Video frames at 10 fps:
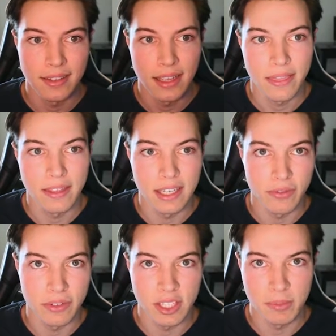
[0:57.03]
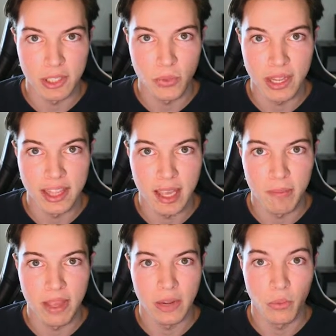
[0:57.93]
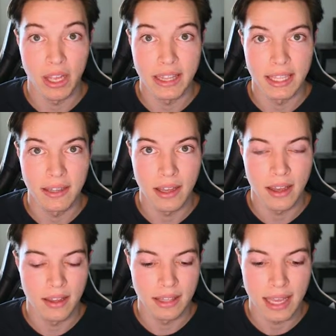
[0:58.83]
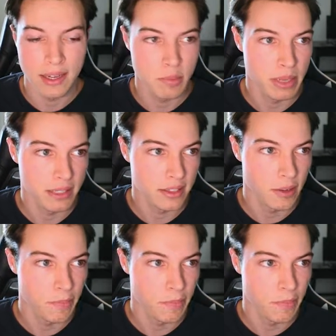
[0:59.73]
the differences between them and what uh, Lynis picks up.